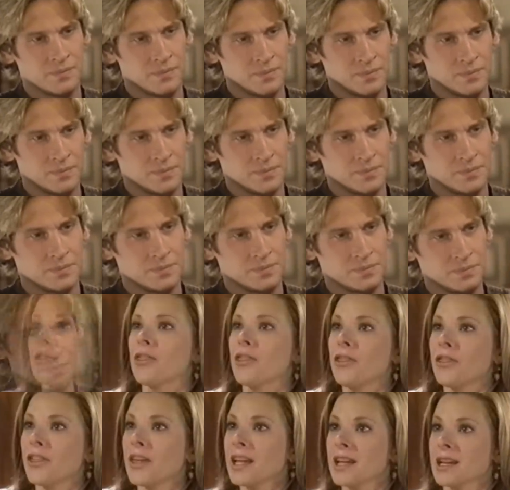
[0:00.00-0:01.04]
What I
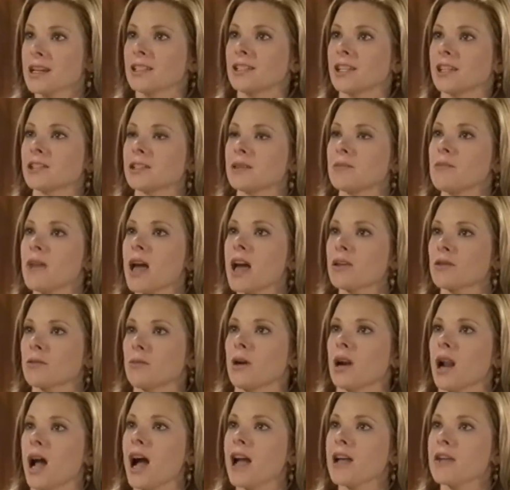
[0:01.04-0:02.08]
think doesn't matter.
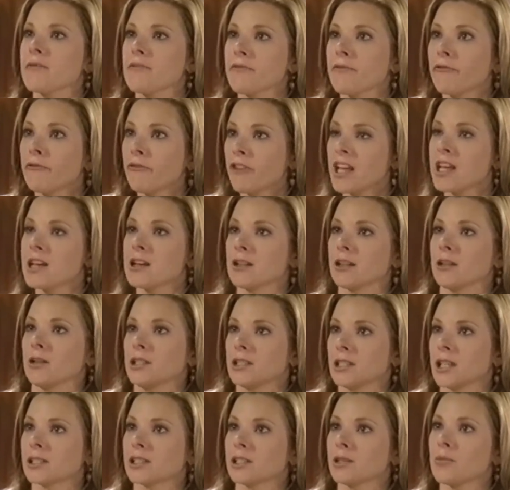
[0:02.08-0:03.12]
What I feel
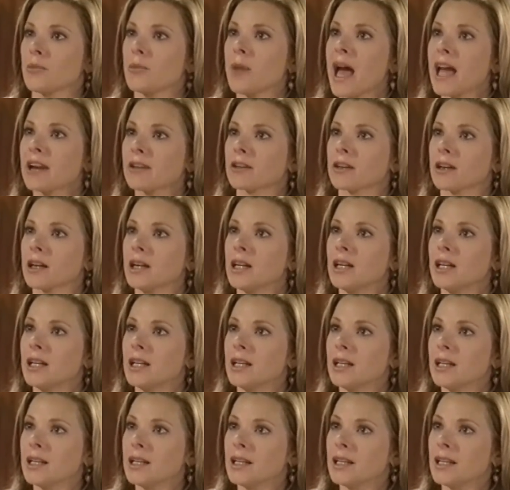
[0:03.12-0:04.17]
doesn't matter.
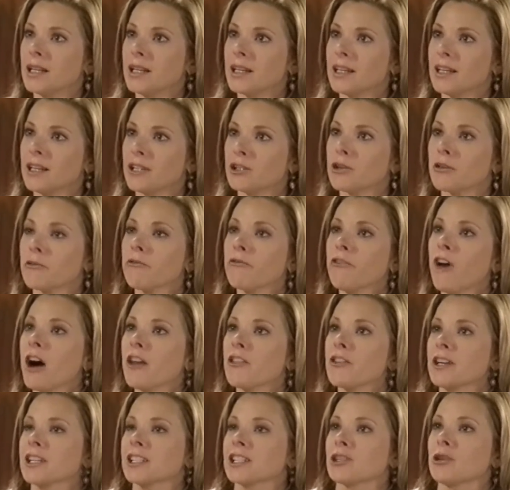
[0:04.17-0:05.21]
Your
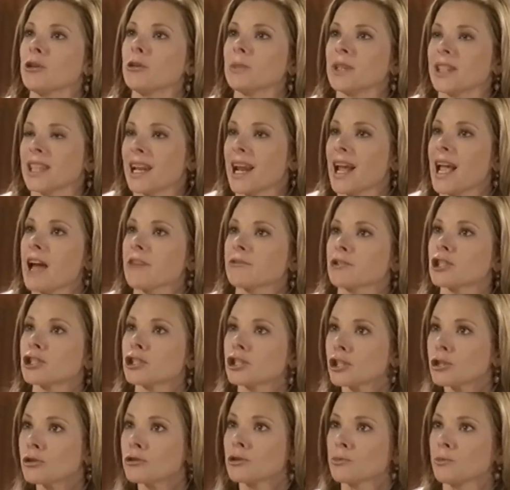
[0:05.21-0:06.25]
father has told me that I have to
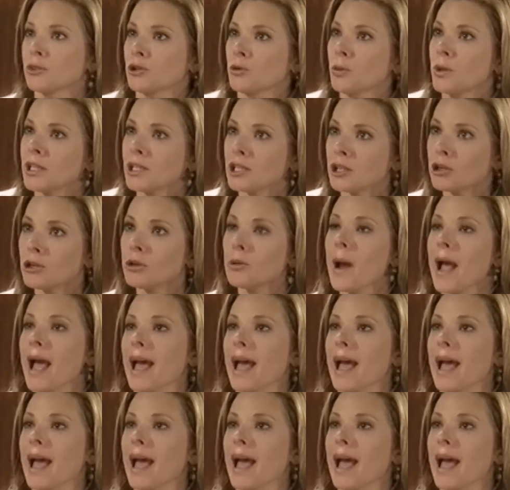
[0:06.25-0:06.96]
choose between you